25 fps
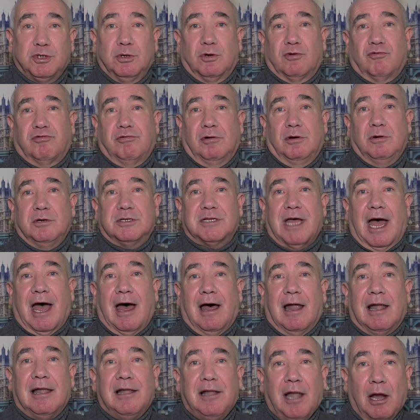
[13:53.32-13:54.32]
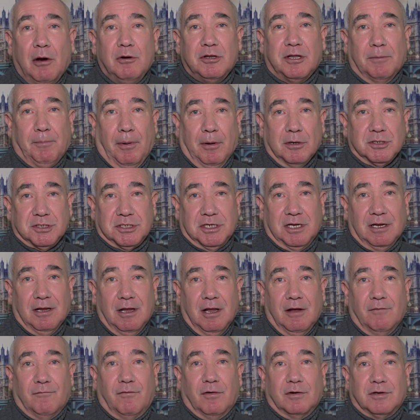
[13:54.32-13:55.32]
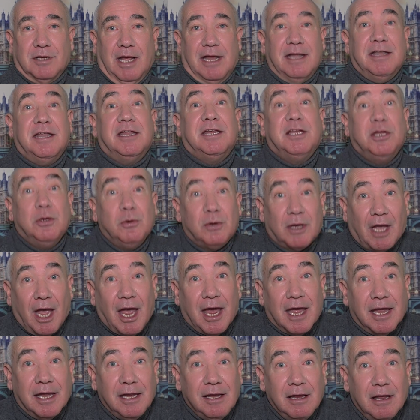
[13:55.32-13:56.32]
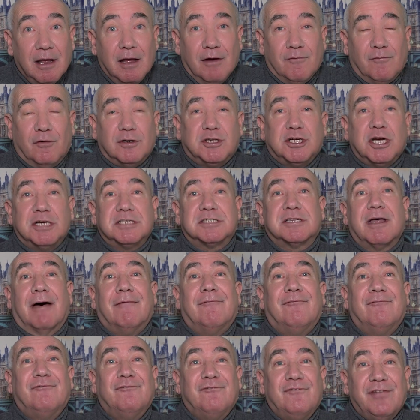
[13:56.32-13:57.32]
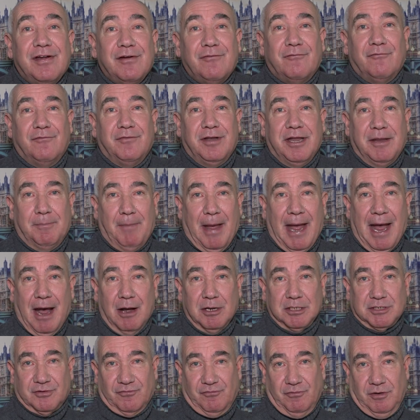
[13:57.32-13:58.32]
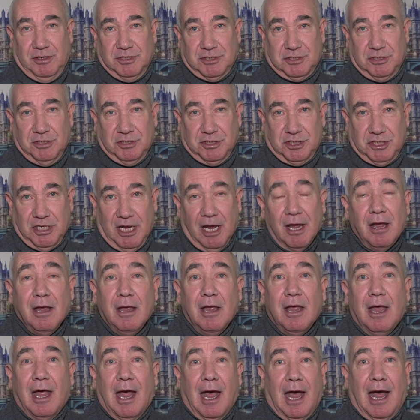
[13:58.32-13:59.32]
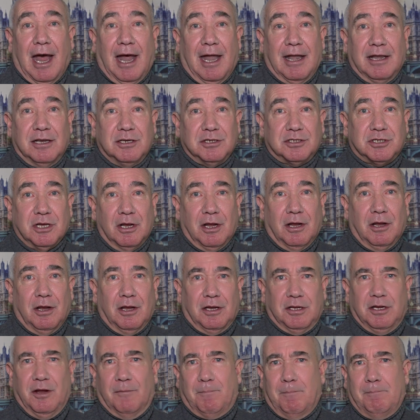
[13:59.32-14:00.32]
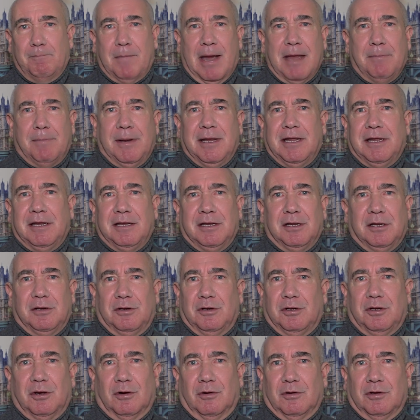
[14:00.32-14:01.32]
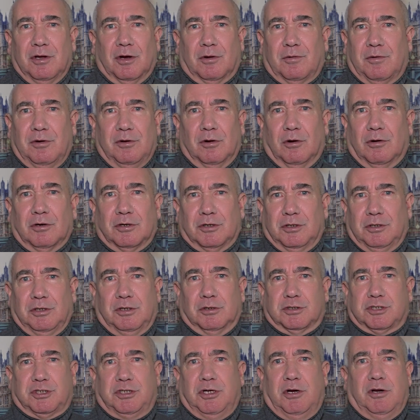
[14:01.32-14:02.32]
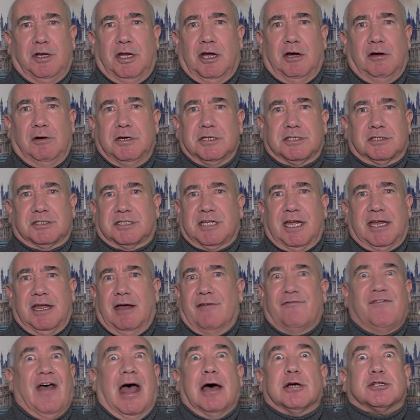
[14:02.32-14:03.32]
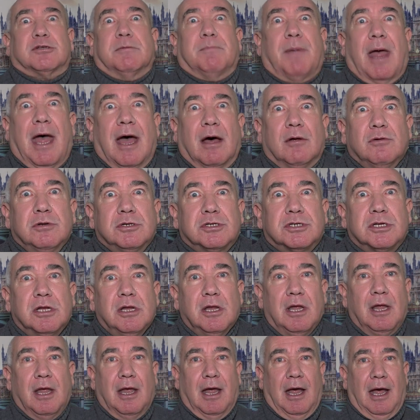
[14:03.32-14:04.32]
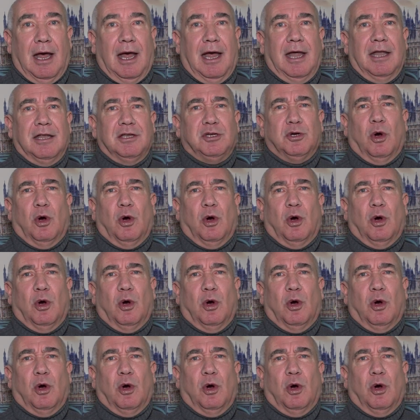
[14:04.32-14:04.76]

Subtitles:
your cruise at a low deposit in the UK for just £50, for instance, yeah, and you maybe your studio is say £1,000, and